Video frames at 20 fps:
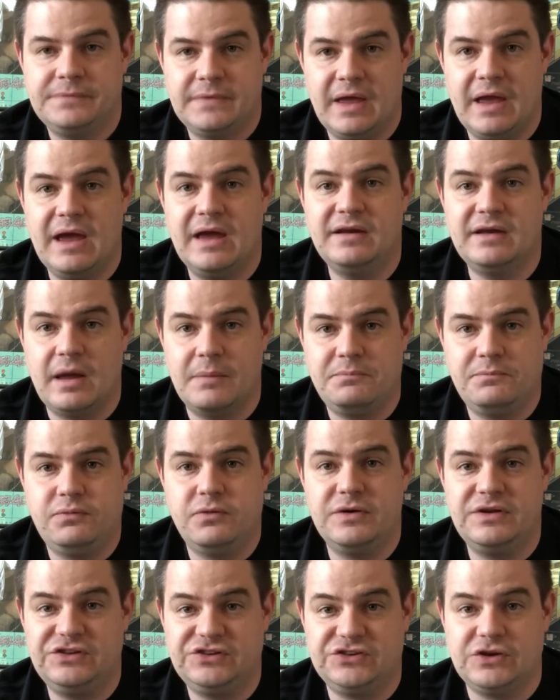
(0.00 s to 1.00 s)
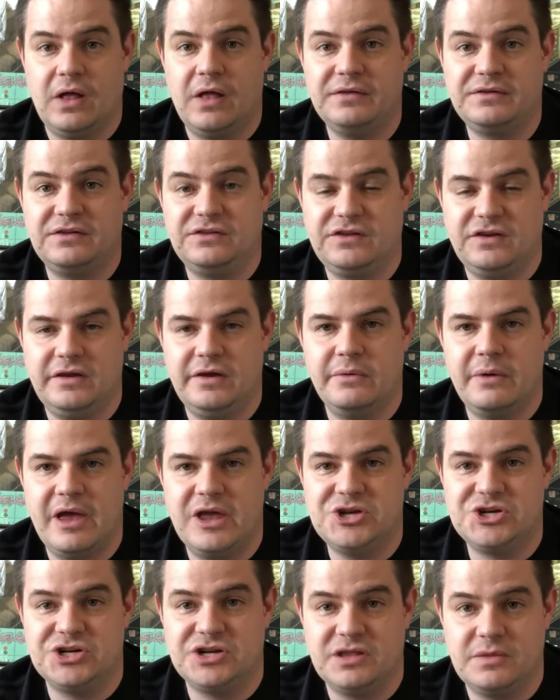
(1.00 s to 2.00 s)
and a pretty solid
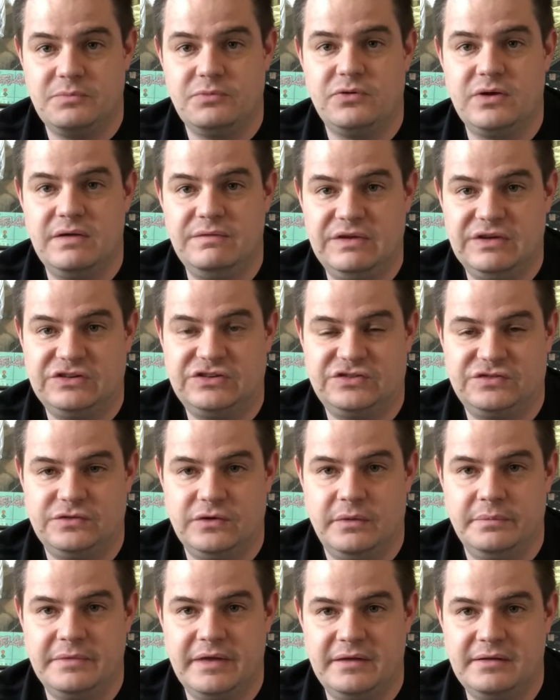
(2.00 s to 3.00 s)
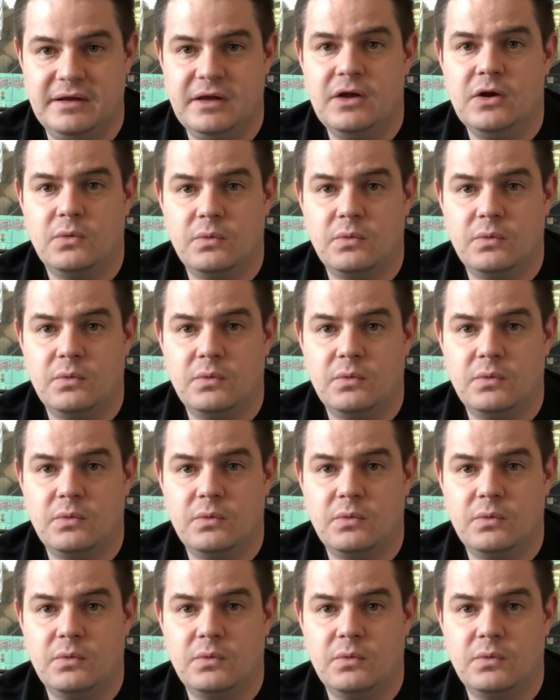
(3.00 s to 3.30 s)
continuation to the previous film that